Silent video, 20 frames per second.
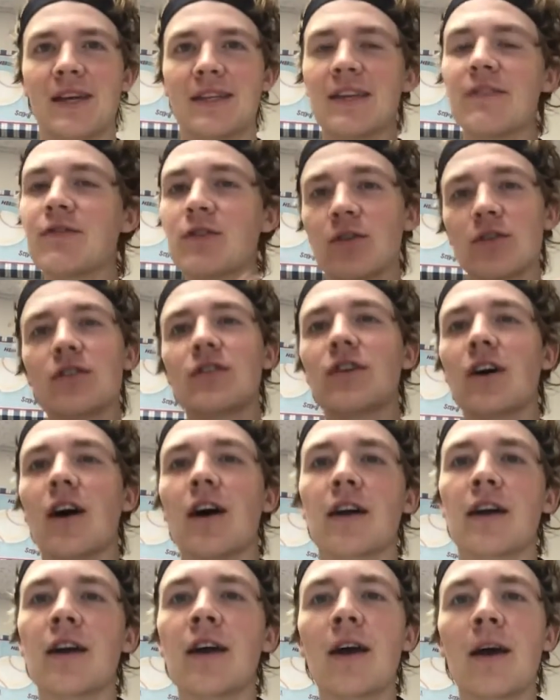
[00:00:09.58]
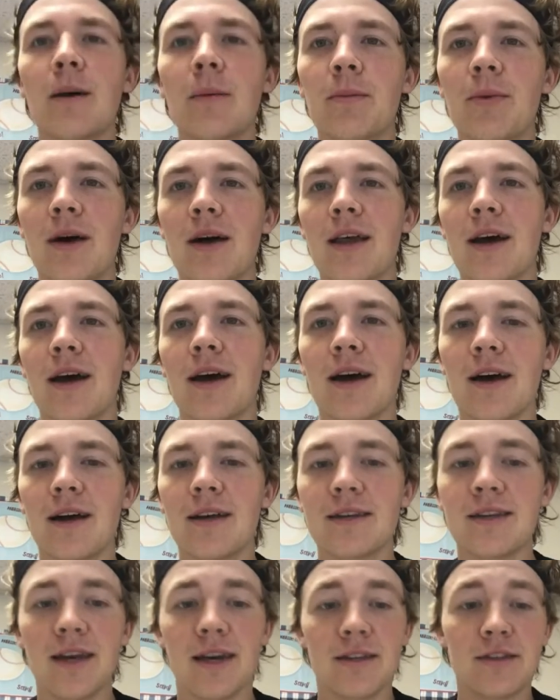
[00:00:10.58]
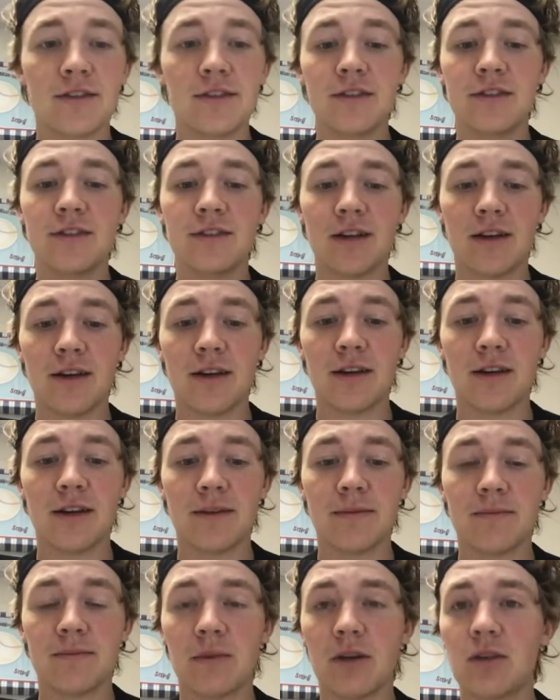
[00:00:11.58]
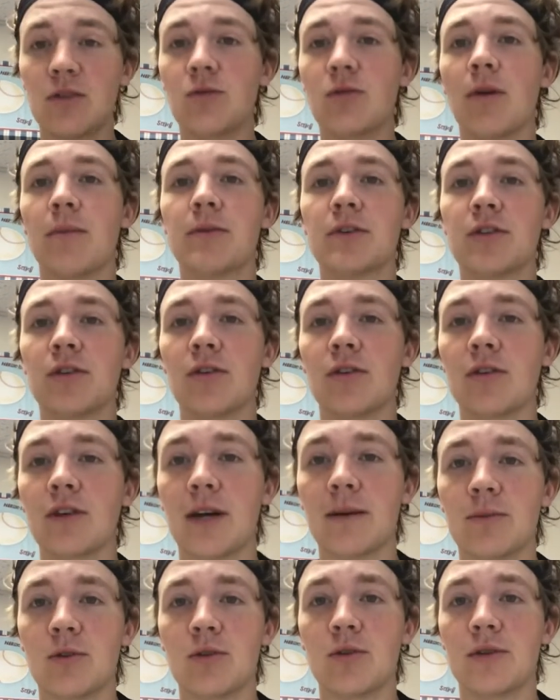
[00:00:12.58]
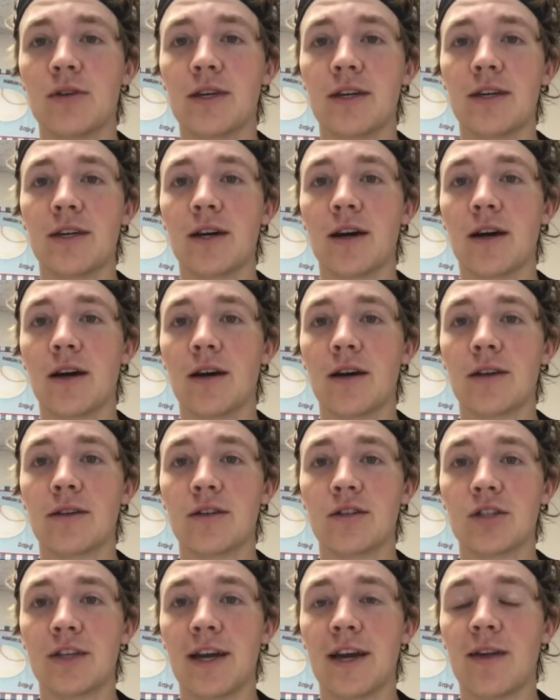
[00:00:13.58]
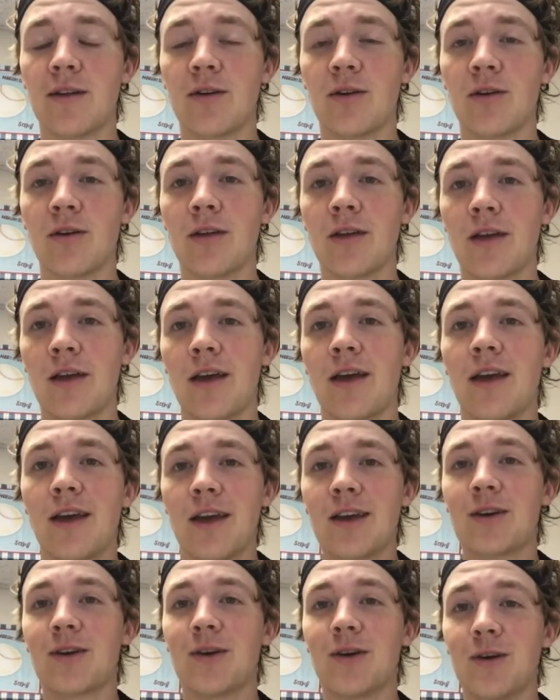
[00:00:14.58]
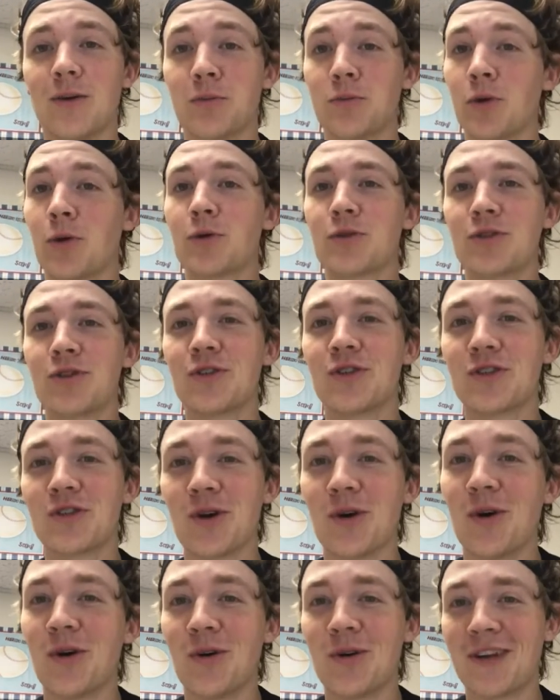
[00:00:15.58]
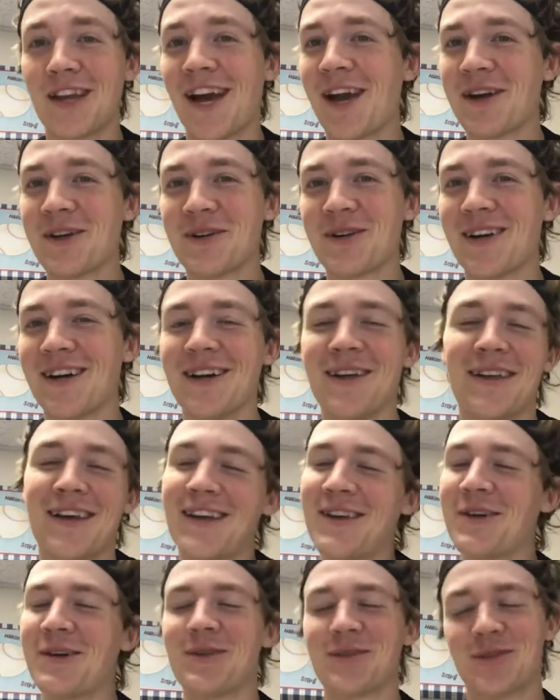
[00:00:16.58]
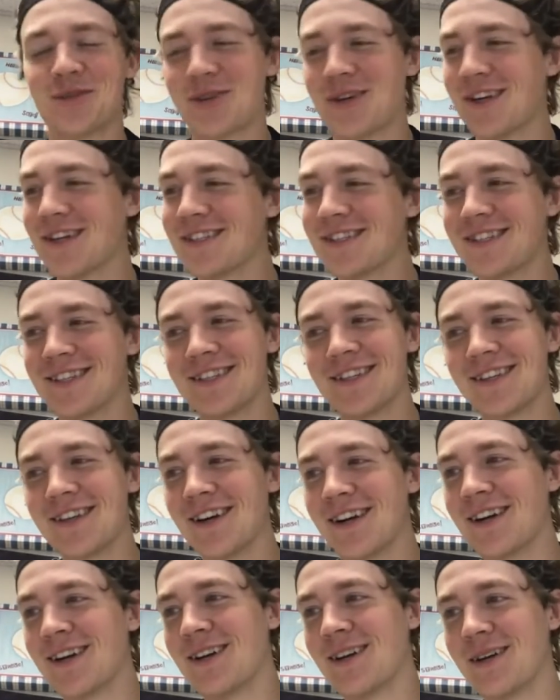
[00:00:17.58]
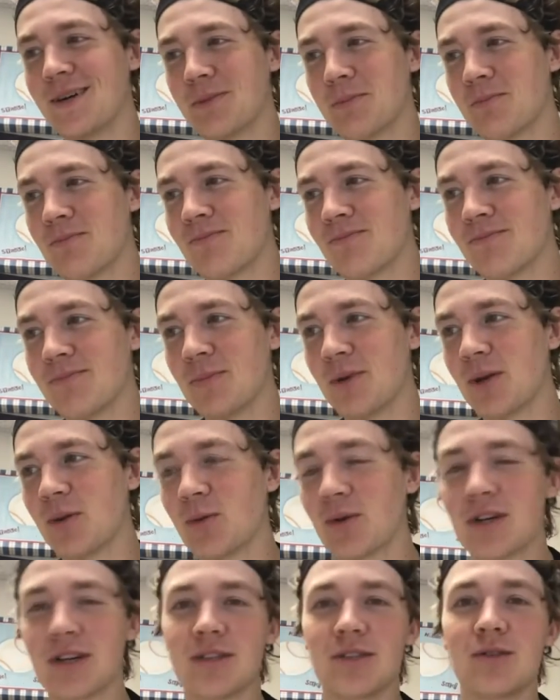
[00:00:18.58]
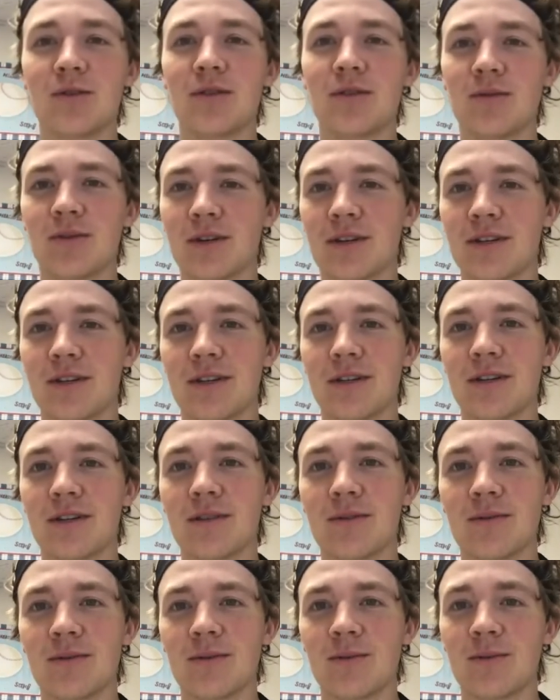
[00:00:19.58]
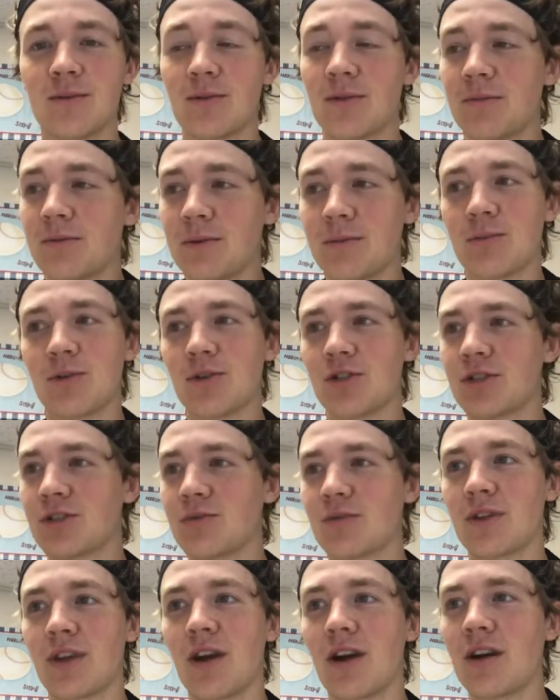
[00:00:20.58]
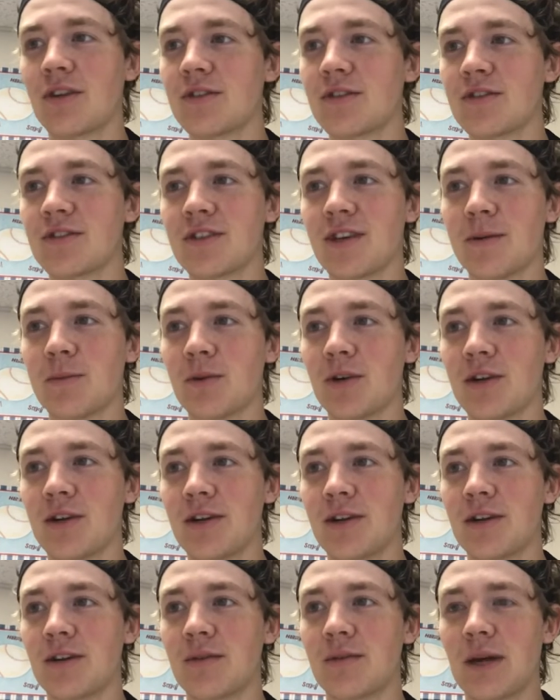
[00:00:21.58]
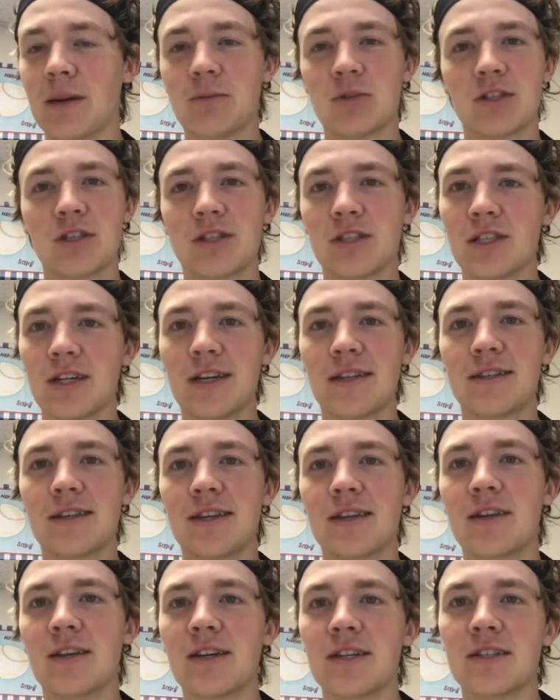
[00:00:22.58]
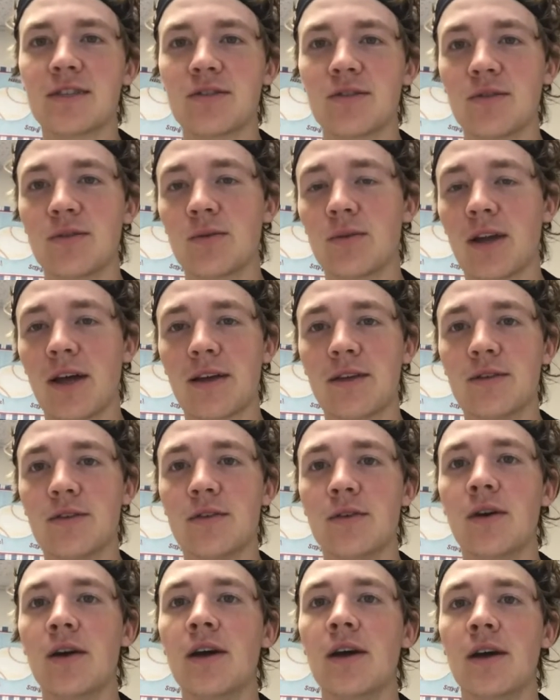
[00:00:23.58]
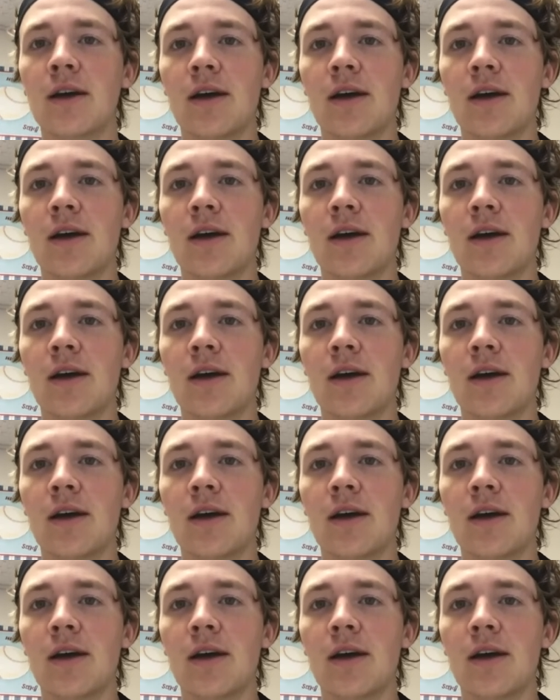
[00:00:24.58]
difficult to talk. But yeah, this is a new episode I'm doing on the channel called Road to the Show in IRL. I know it's crazy, but we're gonna do it. We've been pushing really hard this summer, and I'm just gonna try to take you guys through what I do.